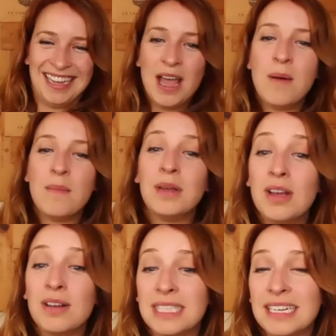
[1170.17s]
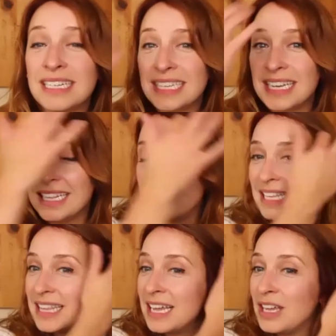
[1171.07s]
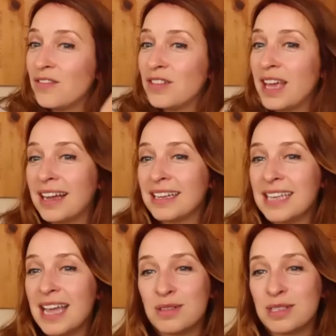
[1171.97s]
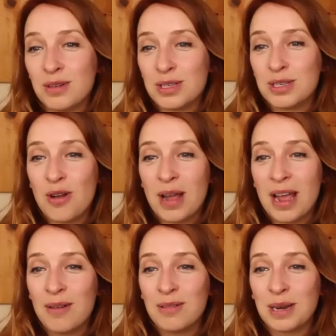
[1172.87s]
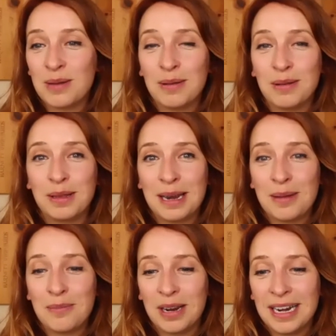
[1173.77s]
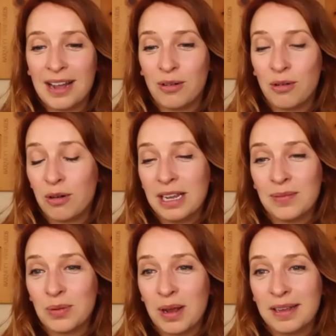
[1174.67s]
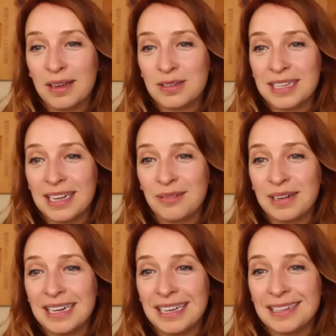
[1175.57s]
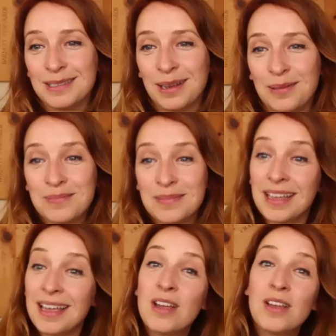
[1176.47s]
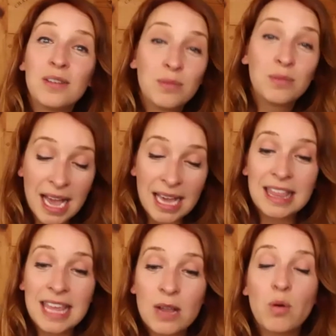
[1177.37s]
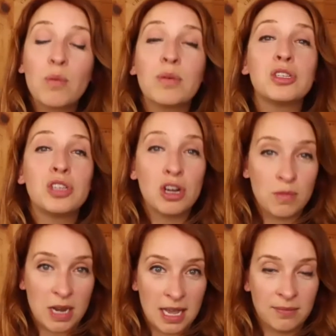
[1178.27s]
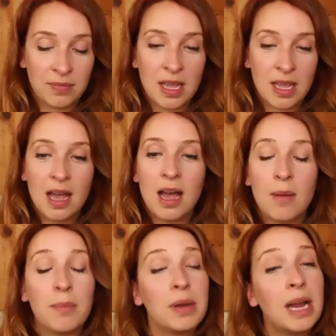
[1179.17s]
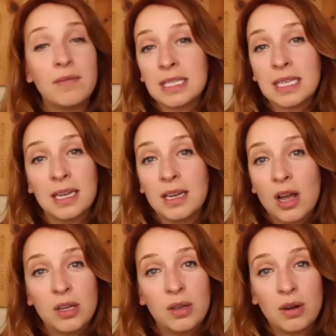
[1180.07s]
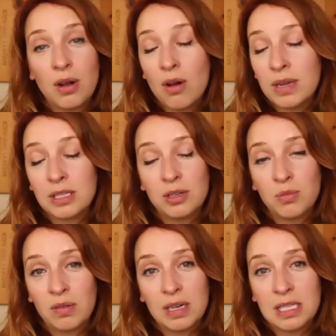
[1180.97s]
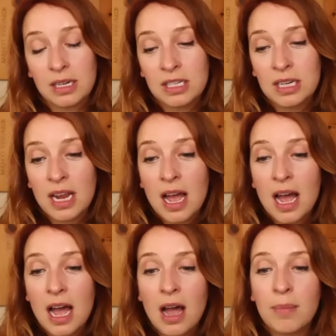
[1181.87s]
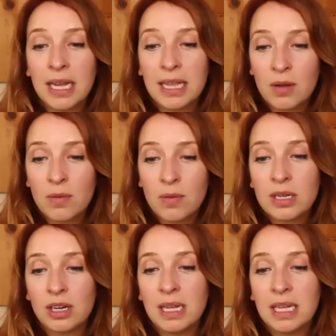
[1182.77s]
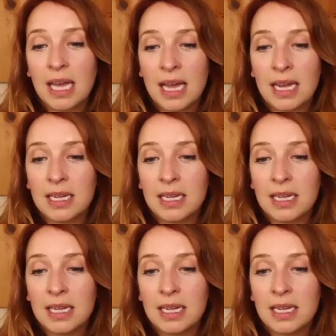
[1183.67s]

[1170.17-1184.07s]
But no, seriously, Alessa, thank you for that, because there's no way I was going to be able to look that up right now or even probably understand it when I did. So I think what we're determining, but obviously you can always do more research, but I think we're determining that